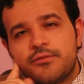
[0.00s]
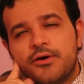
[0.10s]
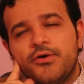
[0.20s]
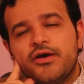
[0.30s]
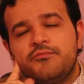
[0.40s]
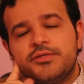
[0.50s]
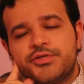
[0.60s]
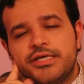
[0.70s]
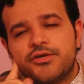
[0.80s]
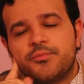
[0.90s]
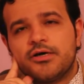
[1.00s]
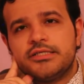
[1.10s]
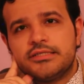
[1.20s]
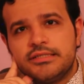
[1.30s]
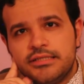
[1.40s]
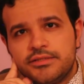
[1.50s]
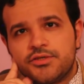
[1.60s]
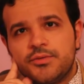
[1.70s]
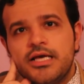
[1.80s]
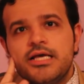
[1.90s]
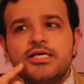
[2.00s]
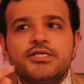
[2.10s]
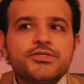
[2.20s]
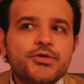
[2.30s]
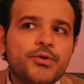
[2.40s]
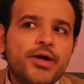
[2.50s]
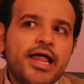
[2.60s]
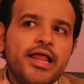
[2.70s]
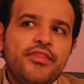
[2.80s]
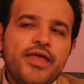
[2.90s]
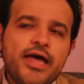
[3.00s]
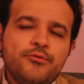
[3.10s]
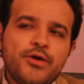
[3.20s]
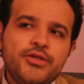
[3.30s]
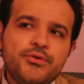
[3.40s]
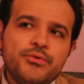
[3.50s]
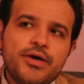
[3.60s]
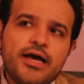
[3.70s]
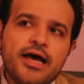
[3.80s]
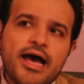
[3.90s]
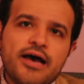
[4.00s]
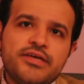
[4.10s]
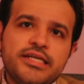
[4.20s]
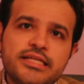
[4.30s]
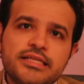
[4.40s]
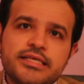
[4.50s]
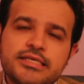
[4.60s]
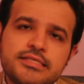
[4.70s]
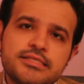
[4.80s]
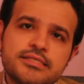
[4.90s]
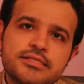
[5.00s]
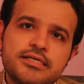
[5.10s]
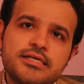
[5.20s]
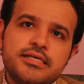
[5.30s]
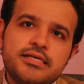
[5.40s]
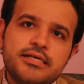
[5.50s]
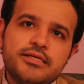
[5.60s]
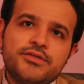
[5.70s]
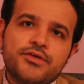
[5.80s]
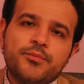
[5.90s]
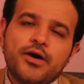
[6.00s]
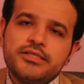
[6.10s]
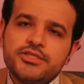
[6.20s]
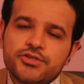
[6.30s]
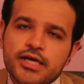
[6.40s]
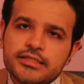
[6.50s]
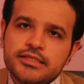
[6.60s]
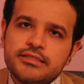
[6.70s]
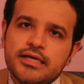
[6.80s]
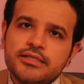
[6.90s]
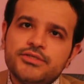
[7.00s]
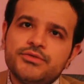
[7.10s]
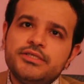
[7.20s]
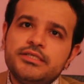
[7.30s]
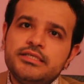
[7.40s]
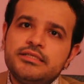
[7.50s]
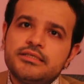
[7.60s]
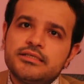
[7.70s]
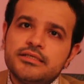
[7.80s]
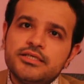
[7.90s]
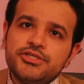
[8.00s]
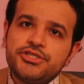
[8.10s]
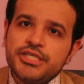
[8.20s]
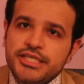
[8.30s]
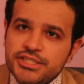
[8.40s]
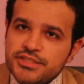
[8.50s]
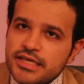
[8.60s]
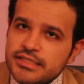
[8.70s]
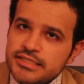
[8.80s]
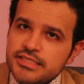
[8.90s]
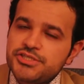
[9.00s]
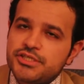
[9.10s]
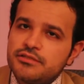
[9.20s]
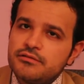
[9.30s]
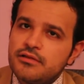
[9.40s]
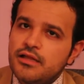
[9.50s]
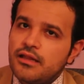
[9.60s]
It's a way of betraying your body's needs. So then when you have an illness, it's your body trying to tell you, you need to change that decision.